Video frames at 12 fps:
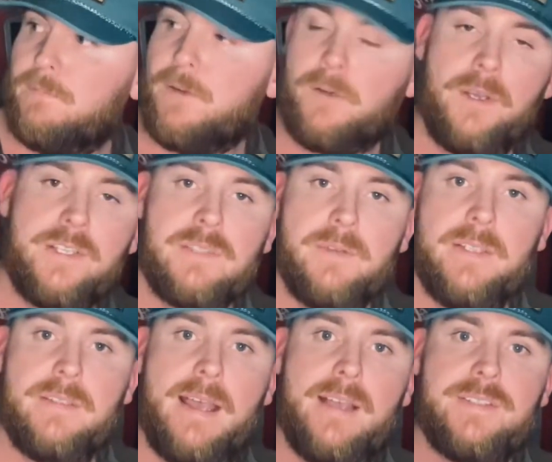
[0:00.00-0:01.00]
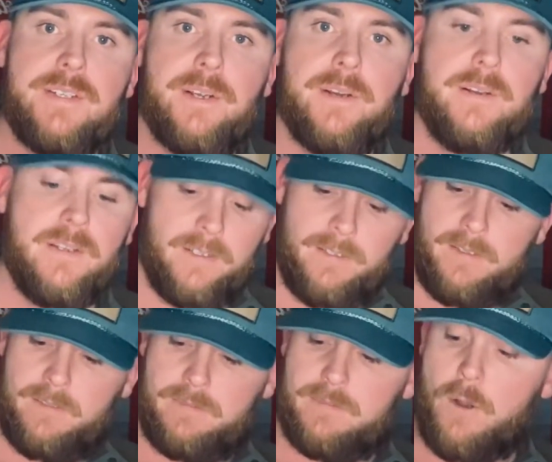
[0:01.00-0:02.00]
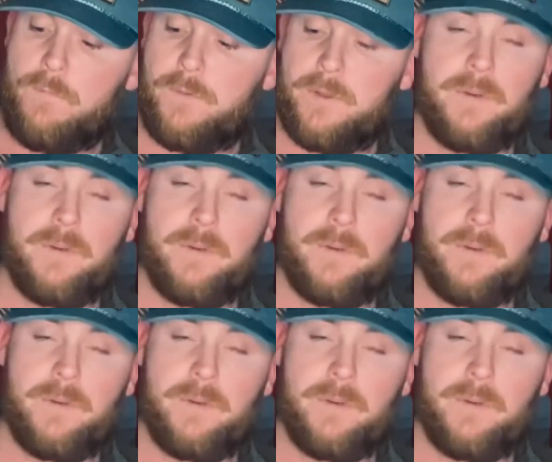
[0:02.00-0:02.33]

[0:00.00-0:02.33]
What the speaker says: Feral Excavating has here. And hopefully